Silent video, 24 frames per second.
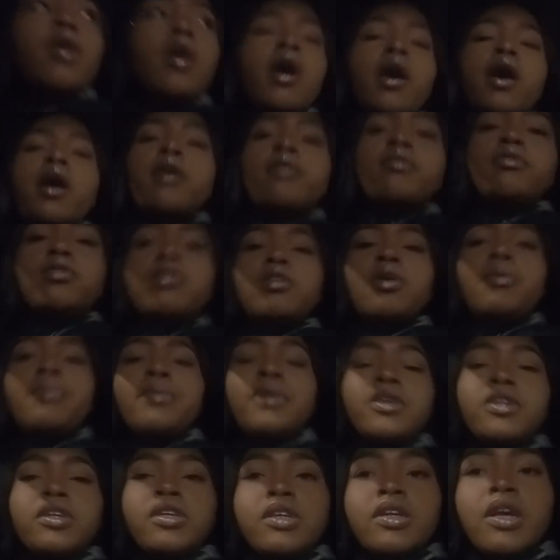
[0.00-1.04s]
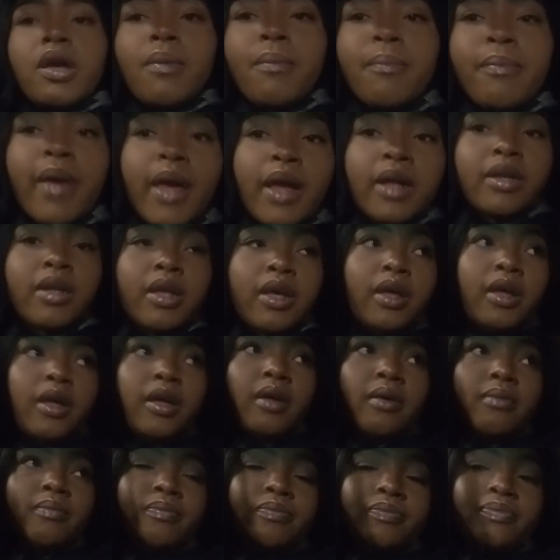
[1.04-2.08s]
I have so much. I'm backed
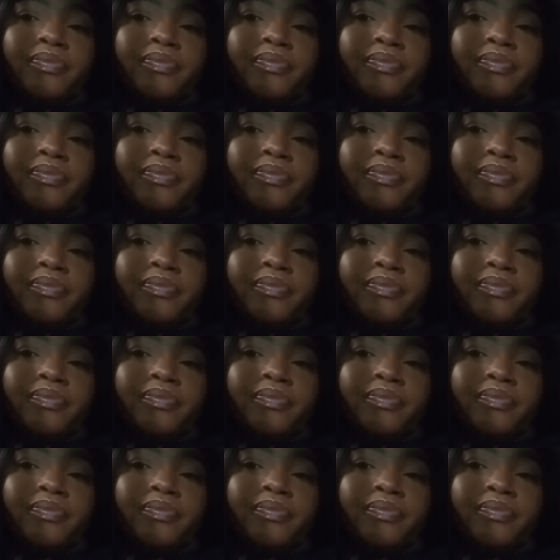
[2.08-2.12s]
up.